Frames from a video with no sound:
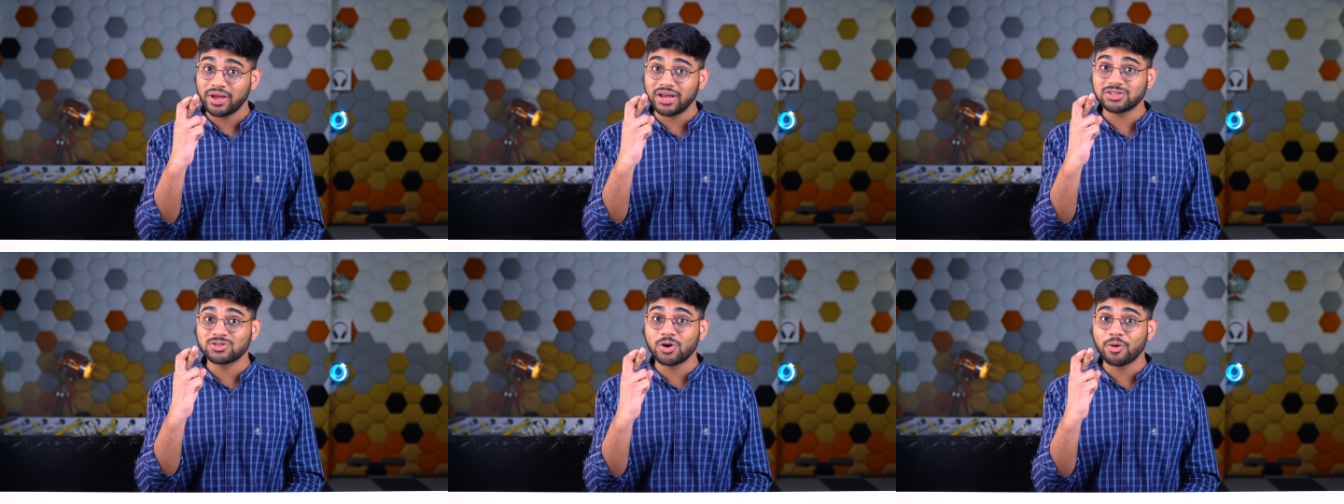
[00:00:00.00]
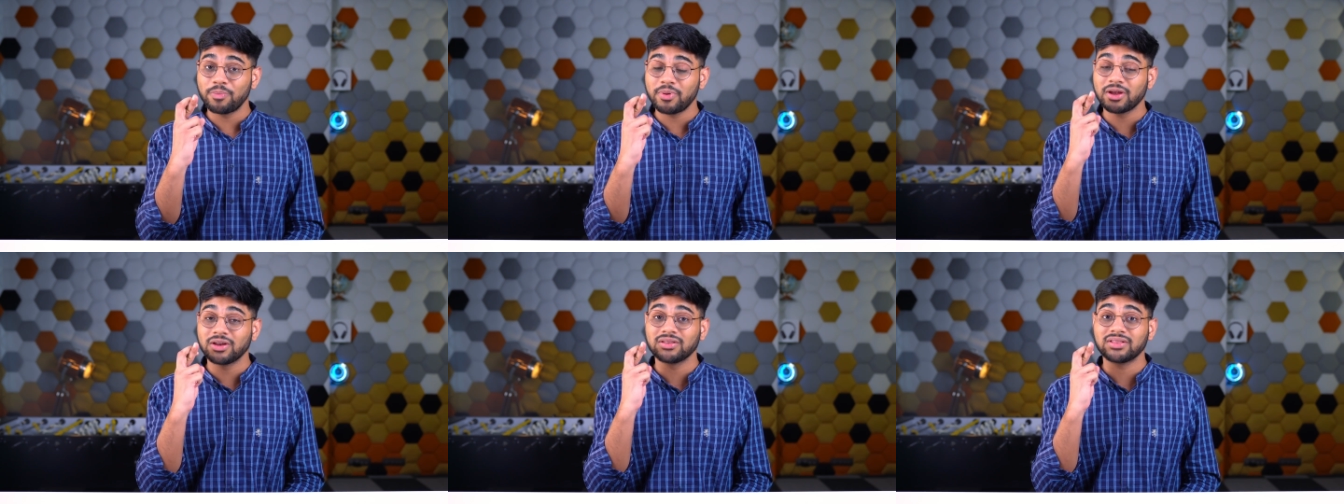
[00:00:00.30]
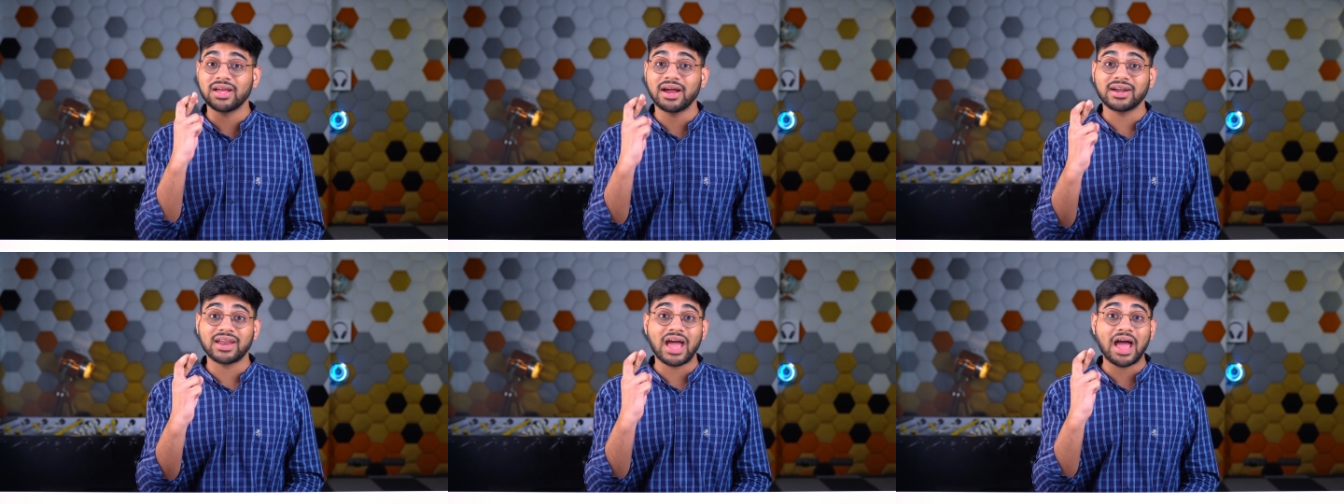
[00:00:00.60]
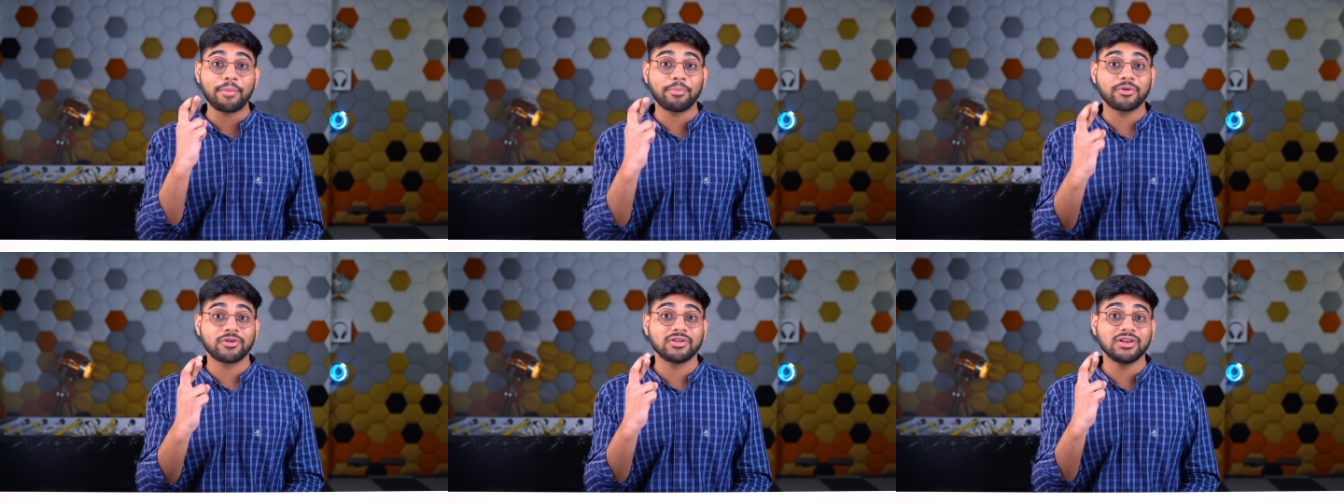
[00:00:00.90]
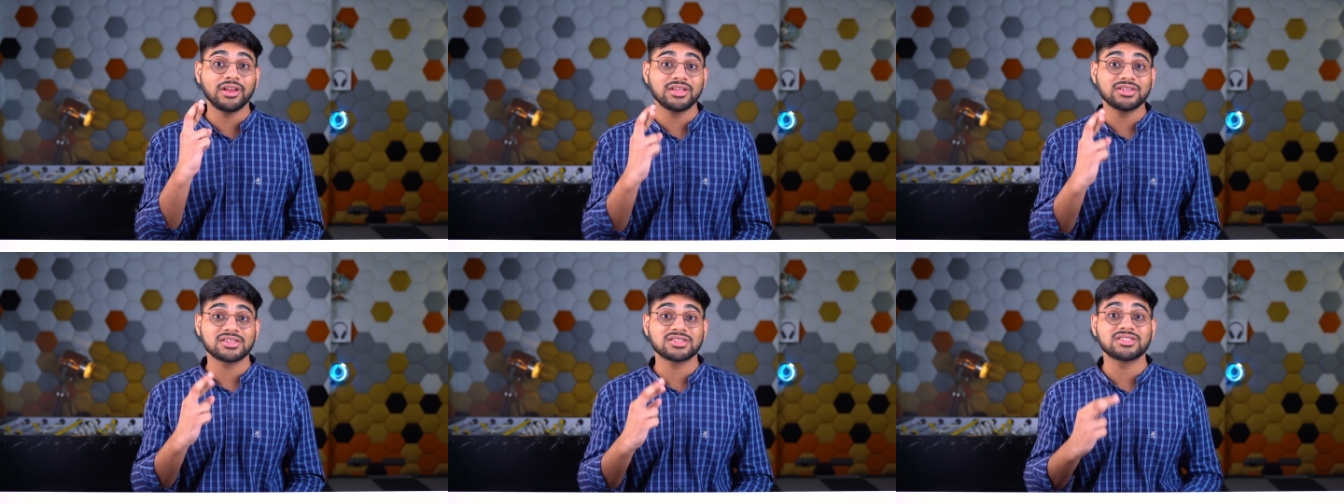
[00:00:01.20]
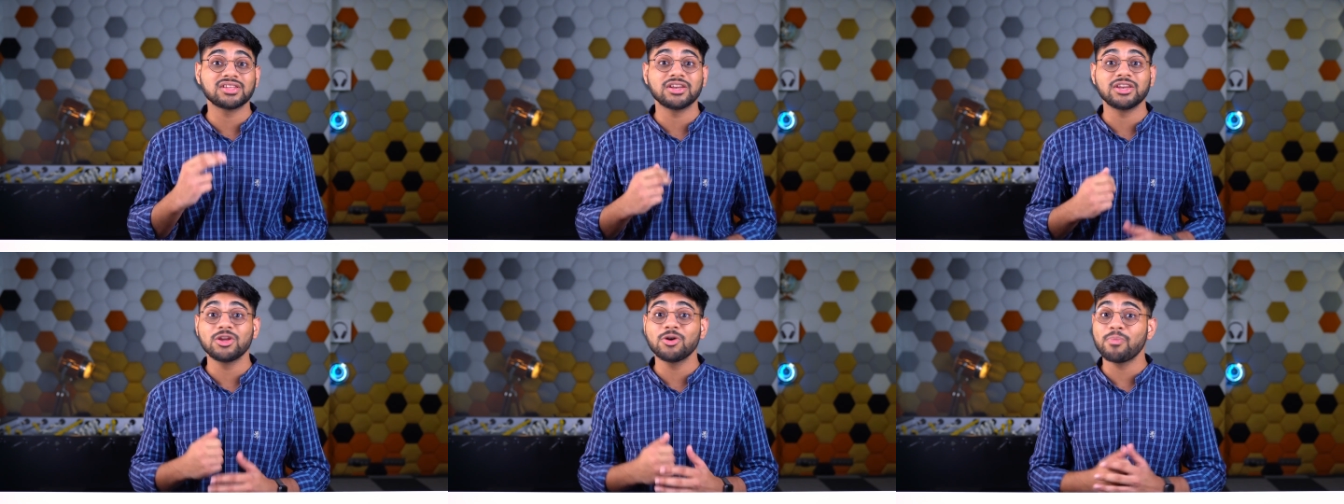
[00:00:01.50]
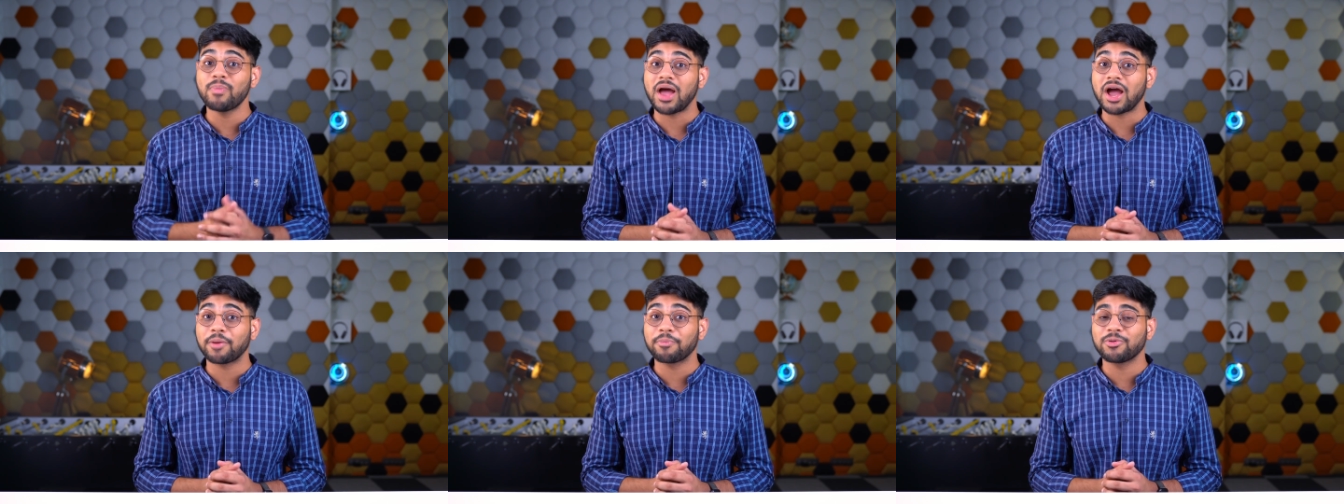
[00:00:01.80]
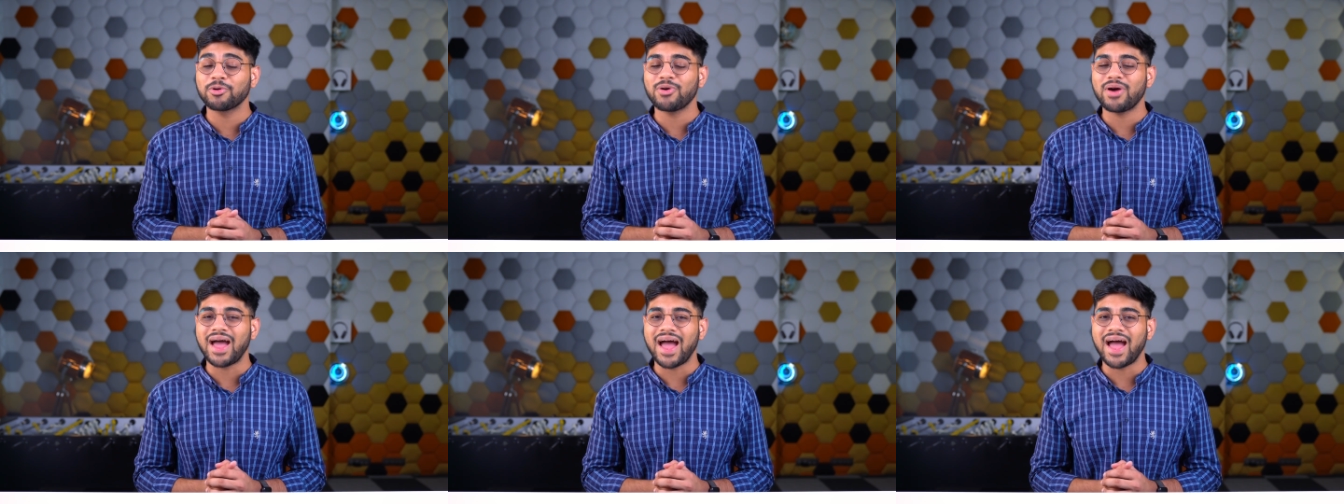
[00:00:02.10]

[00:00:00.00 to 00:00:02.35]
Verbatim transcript: here's hoping that Apple releases the new Mac Pro